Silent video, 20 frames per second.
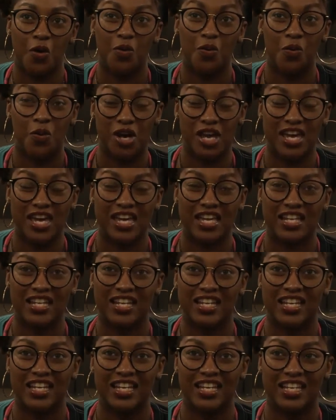when
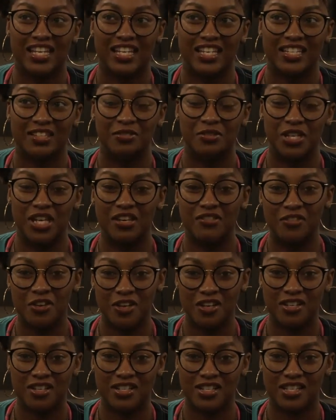you give
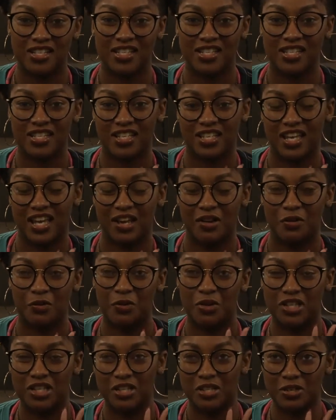your,
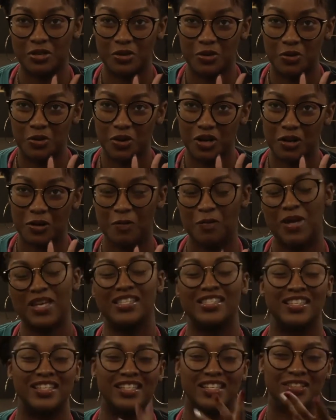when you,
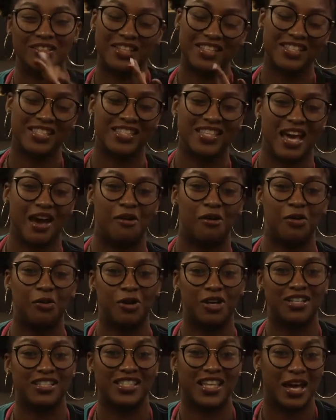basically, this is how it
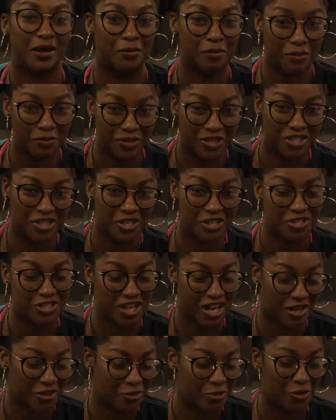works at the church
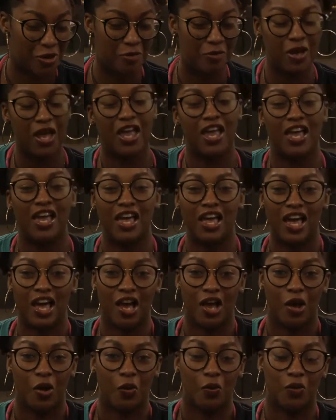I grew up.
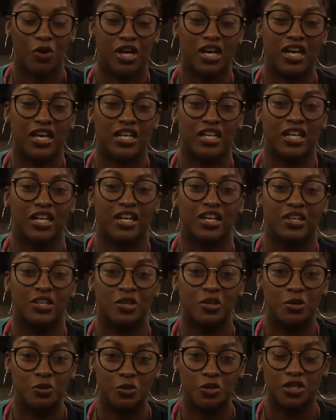When
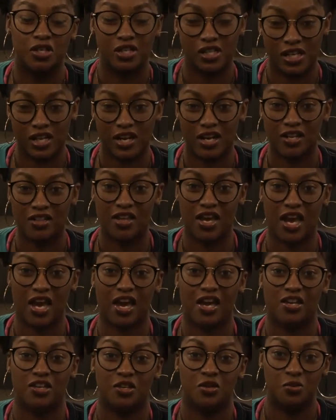you declare
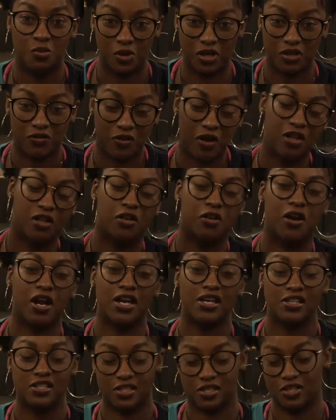that you want to follow
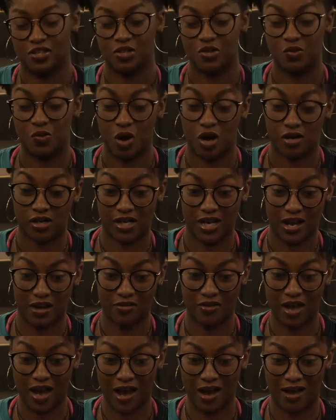Christ, you walk
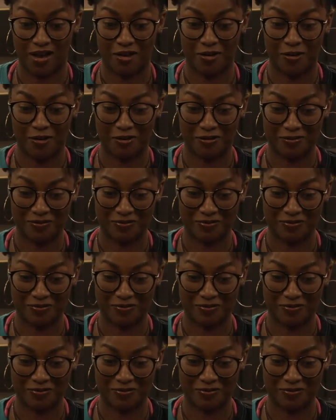down the aisle